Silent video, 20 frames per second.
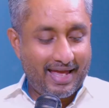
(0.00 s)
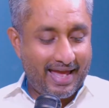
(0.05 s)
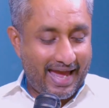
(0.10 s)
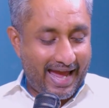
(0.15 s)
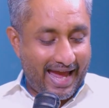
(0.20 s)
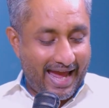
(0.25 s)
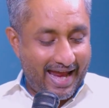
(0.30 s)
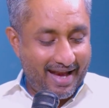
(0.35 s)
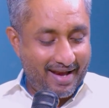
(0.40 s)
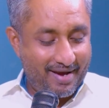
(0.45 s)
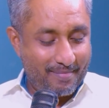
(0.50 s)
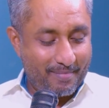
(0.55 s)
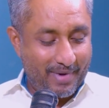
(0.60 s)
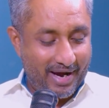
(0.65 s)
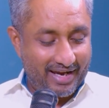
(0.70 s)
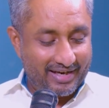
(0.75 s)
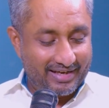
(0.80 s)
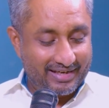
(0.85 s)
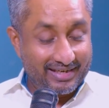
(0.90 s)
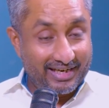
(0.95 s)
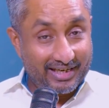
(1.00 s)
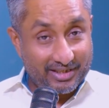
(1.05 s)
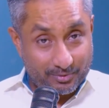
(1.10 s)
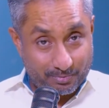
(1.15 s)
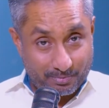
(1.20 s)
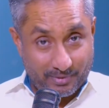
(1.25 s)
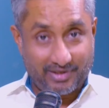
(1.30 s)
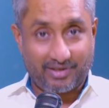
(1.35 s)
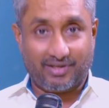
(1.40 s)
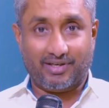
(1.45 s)
And my next
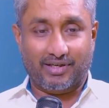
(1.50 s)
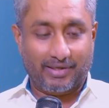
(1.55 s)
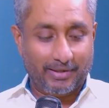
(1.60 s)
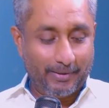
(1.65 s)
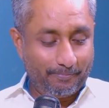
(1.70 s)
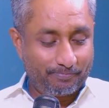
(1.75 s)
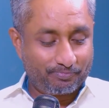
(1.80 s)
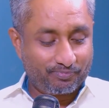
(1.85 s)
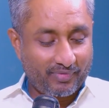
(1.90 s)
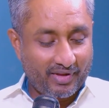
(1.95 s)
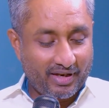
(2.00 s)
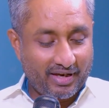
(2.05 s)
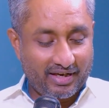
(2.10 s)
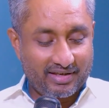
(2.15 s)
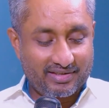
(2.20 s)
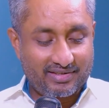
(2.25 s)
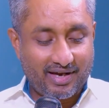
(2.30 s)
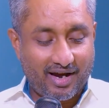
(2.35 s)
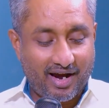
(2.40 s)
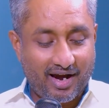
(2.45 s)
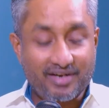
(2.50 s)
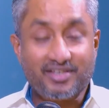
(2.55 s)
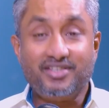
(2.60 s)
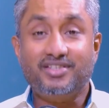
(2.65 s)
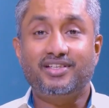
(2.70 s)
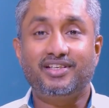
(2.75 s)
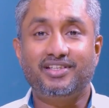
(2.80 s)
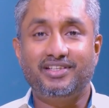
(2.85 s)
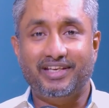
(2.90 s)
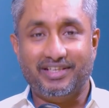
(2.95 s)
speaker is
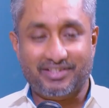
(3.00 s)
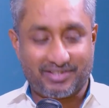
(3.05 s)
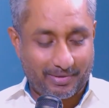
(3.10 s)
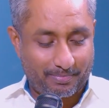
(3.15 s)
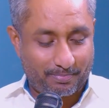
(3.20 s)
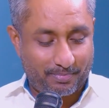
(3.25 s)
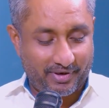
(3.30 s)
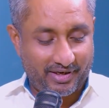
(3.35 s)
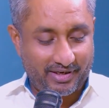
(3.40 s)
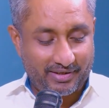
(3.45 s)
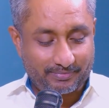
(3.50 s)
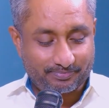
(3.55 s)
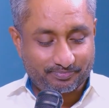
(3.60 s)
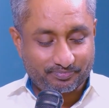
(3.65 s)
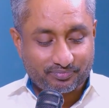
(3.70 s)
Harshanee Deshapriya.